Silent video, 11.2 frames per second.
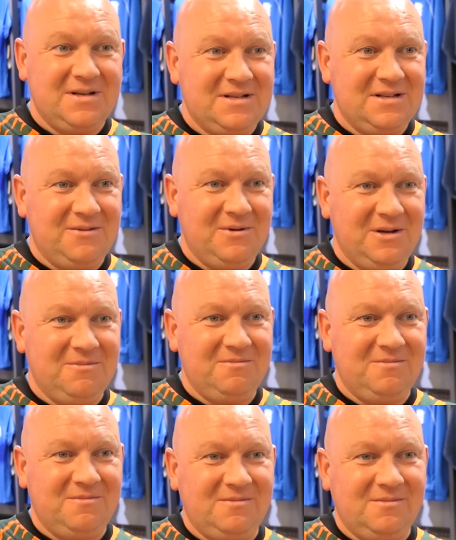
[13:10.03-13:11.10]
So, um,
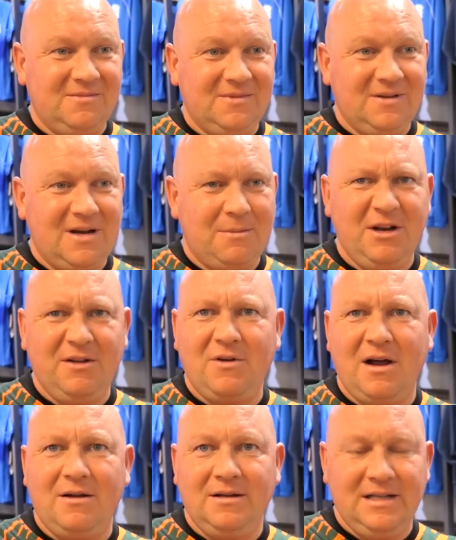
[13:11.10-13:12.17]
sold
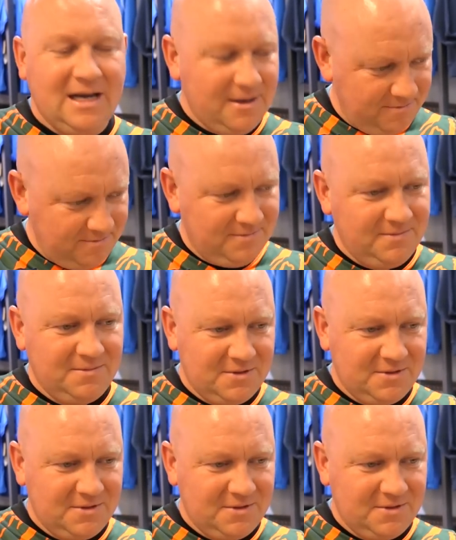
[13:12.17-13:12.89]
out away yeah, end again.